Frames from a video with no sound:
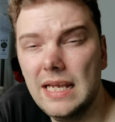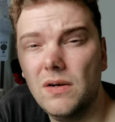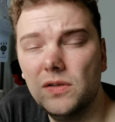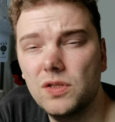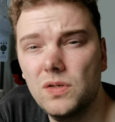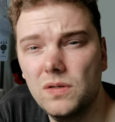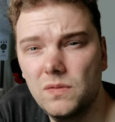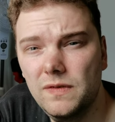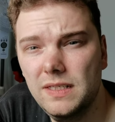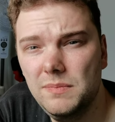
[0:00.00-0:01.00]
And also
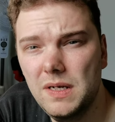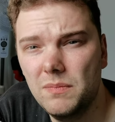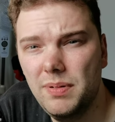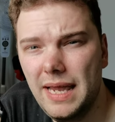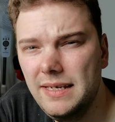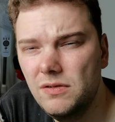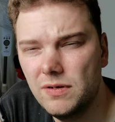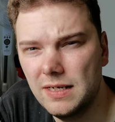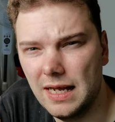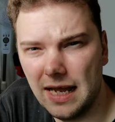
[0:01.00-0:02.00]
visit me on Patreon.